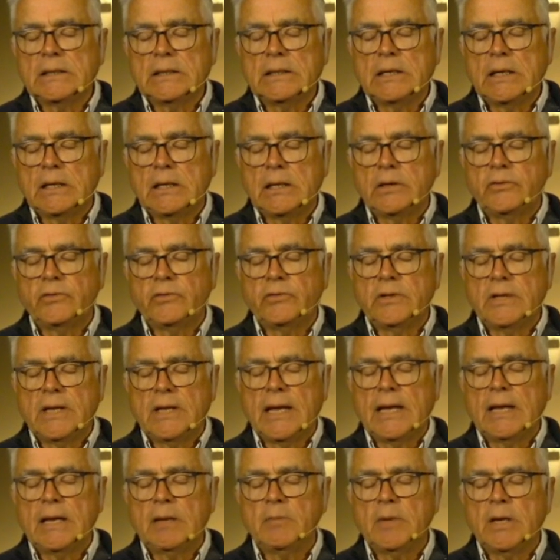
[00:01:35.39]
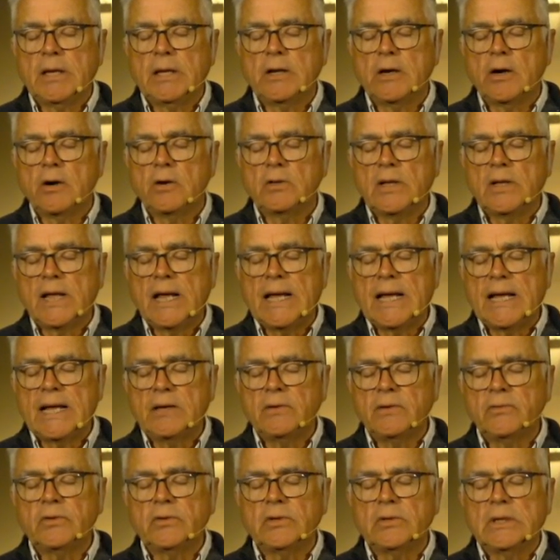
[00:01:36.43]
his name in our
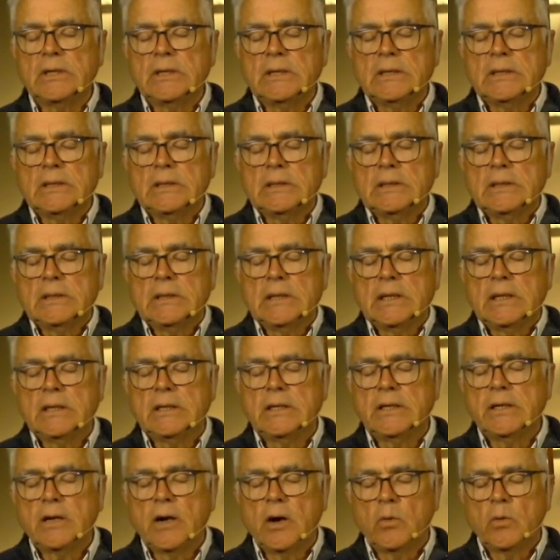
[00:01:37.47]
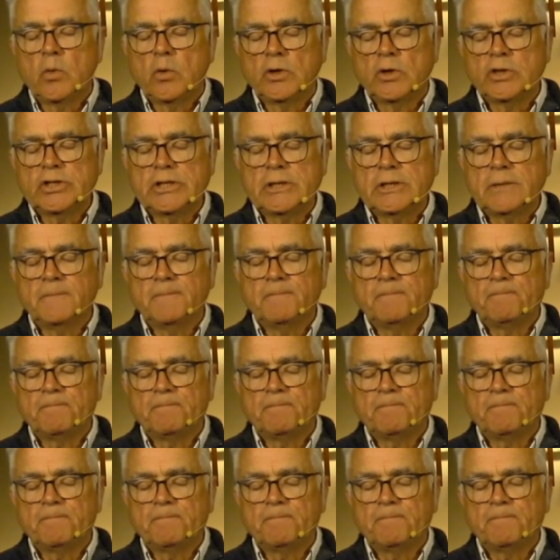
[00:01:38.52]
lives and in our worship.